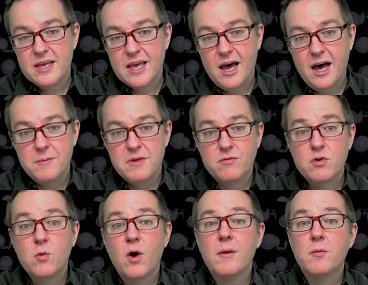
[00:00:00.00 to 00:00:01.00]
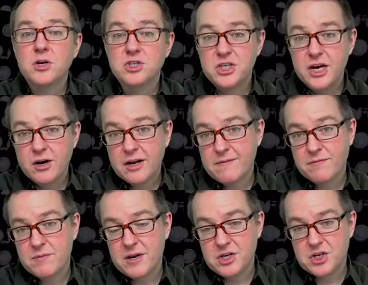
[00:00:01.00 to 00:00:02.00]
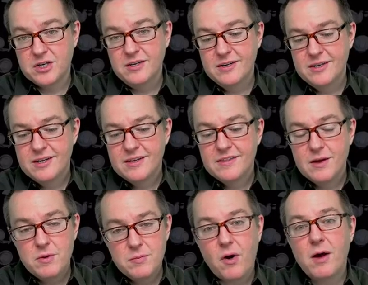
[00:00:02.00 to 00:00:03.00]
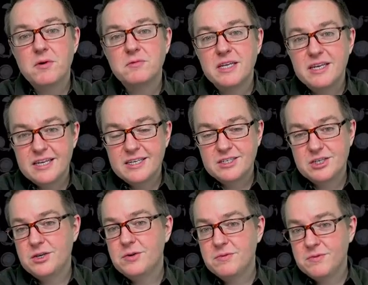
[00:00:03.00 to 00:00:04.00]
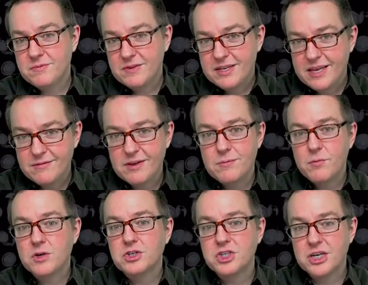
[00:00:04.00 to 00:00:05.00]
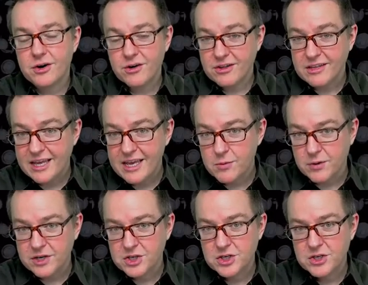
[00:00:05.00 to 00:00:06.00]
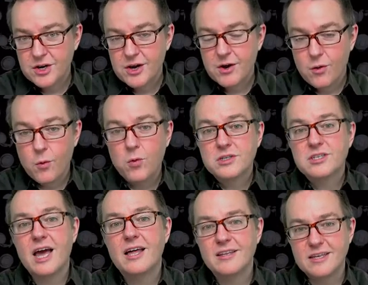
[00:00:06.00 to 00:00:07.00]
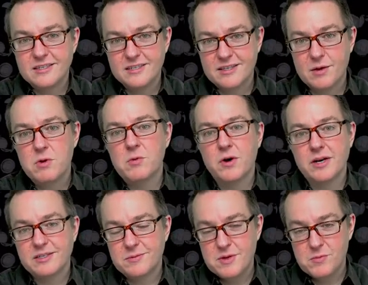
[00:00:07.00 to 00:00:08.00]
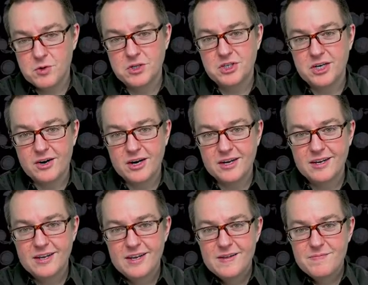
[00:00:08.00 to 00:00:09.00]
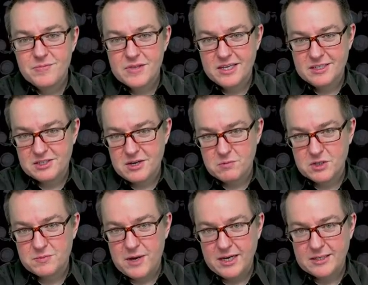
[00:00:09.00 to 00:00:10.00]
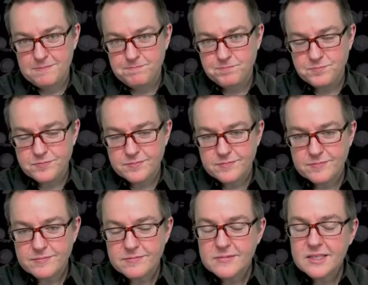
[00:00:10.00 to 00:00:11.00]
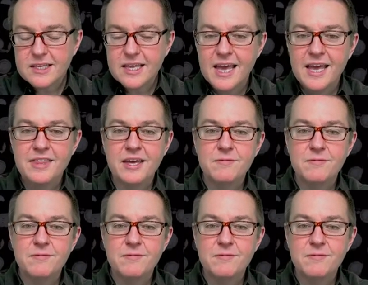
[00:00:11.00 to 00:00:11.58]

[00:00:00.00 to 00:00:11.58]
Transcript: If we want more generic information, then we probably need to give it more generic language or tell it that we want it to be more generic in some respect. And then